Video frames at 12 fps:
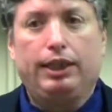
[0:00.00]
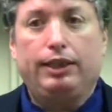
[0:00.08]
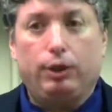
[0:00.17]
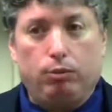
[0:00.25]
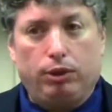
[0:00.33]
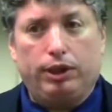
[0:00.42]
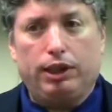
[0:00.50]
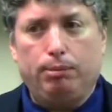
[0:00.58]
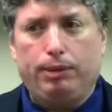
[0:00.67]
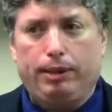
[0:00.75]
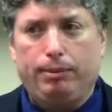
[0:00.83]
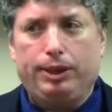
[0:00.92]
There were
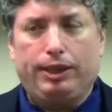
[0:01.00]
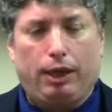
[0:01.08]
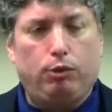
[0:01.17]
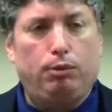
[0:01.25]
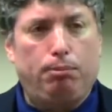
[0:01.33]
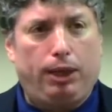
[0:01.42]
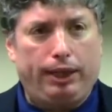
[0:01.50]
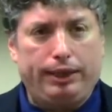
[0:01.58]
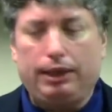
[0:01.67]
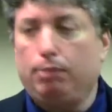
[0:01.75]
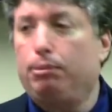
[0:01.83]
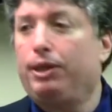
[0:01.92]
commandments that were binding,